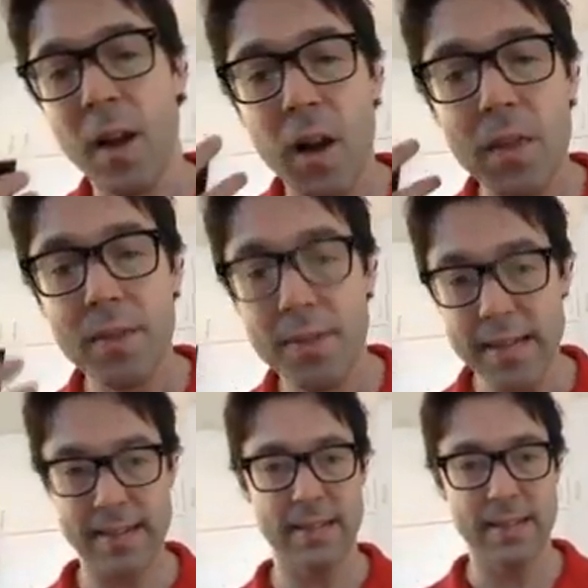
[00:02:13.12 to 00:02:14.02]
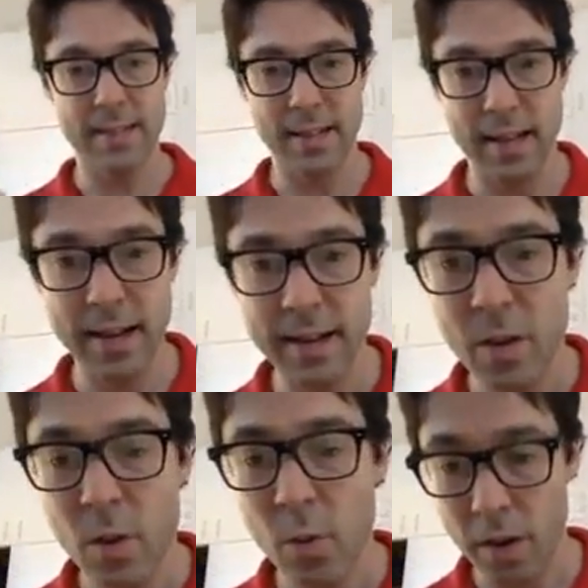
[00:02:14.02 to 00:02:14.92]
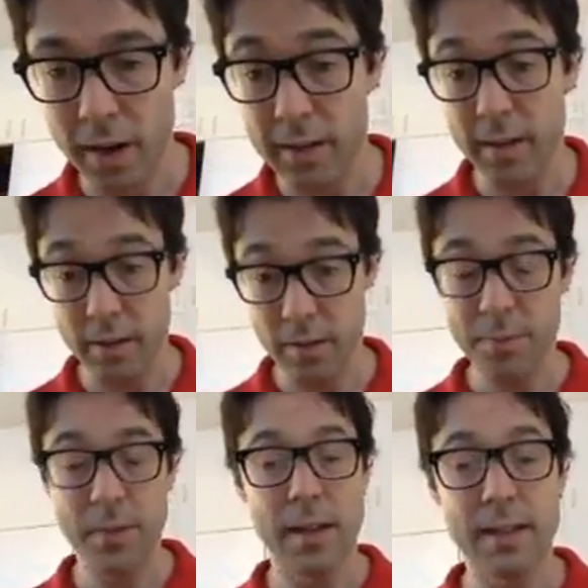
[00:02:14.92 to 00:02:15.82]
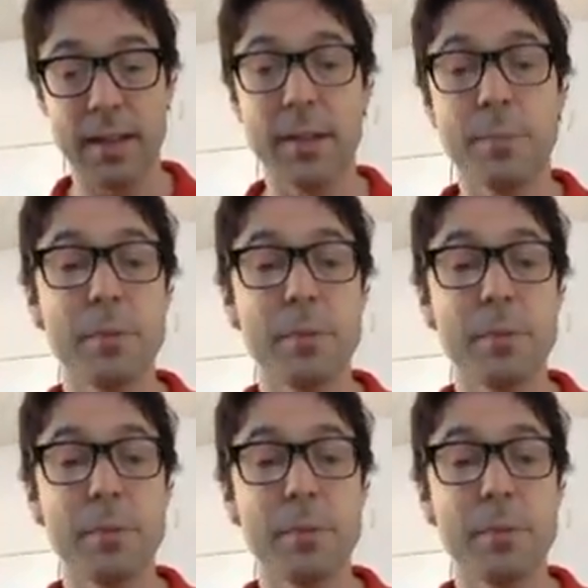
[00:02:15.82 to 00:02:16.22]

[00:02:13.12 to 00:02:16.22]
on this slide, what I could do is I could